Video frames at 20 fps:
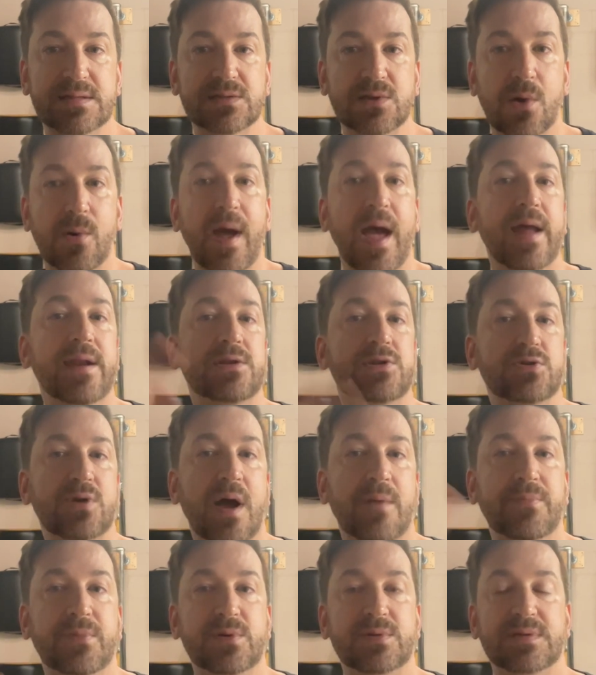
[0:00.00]
go ahead and
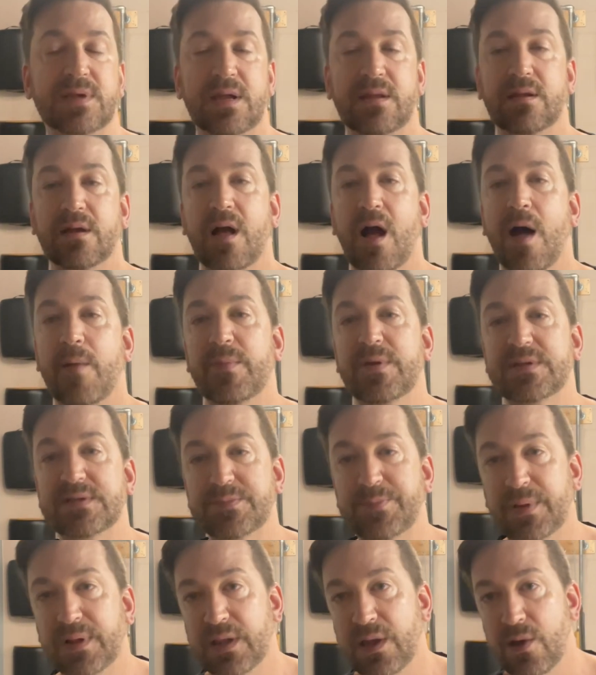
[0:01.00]
drop those in the comments
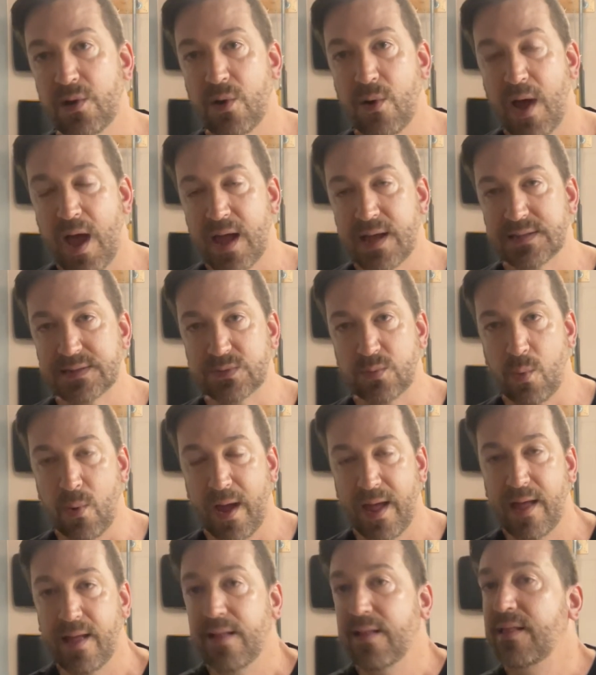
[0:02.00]
below as
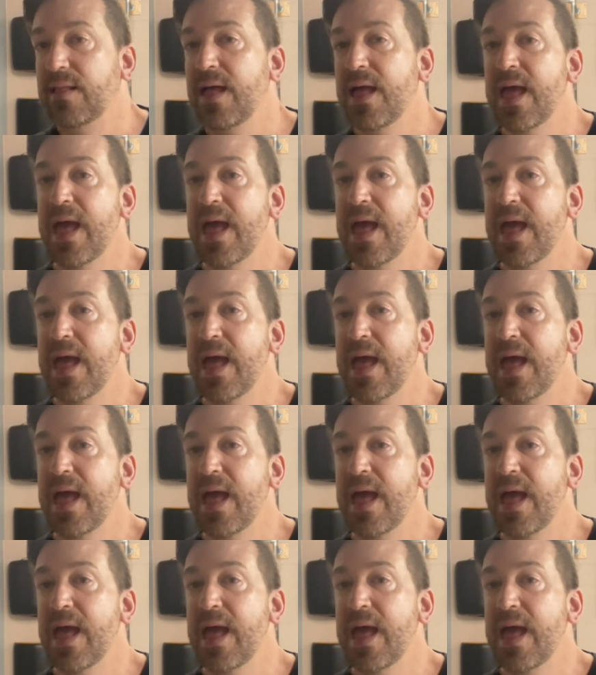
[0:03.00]
well.